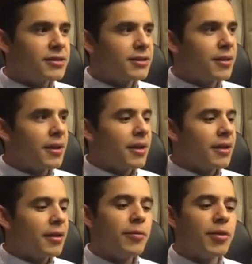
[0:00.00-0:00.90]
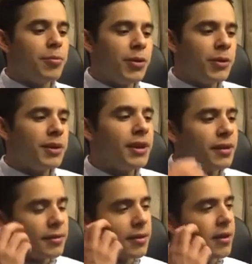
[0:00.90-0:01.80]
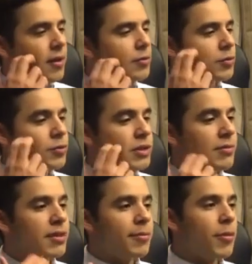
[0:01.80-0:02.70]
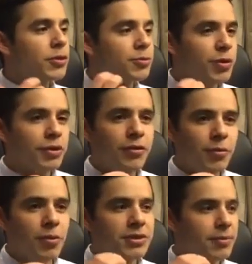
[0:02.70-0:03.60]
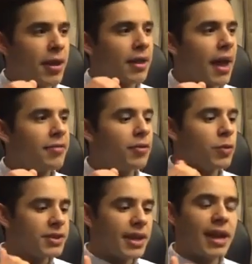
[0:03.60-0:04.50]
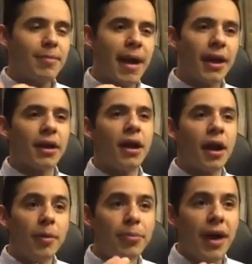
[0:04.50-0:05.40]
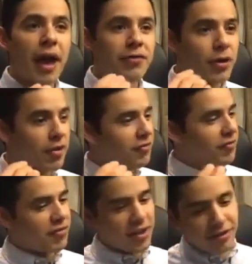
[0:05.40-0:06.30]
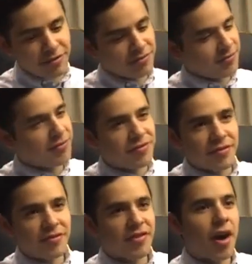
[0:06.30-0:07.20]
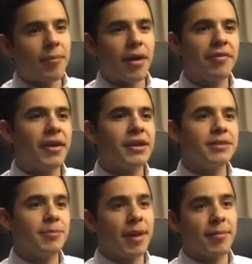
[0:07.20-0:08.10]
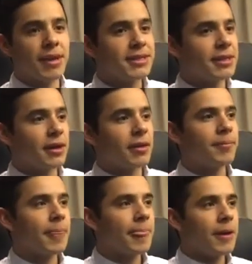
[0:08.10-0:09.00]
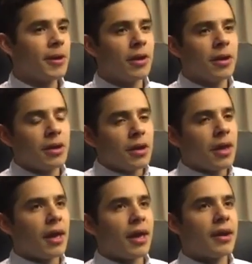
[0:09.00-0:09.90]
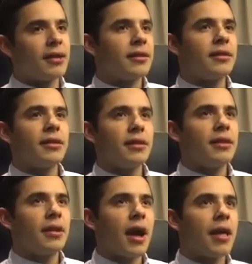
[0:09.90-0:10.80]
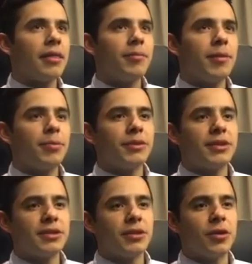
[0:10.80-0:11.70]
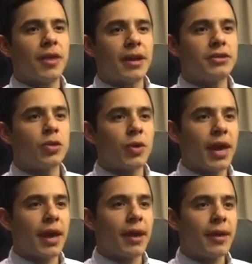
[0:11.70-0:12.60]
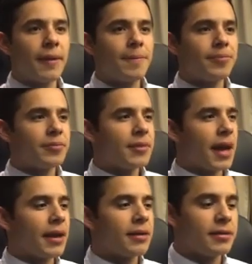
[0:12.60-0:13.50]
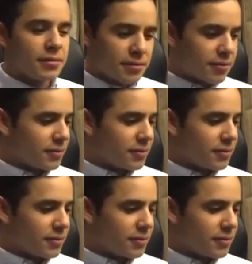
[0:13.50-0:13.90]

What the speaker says: That's the beauty. Some of the most beautiful moments of my life was getting back up after I fell on my face, messing up. And I think people need to know that it's okay, that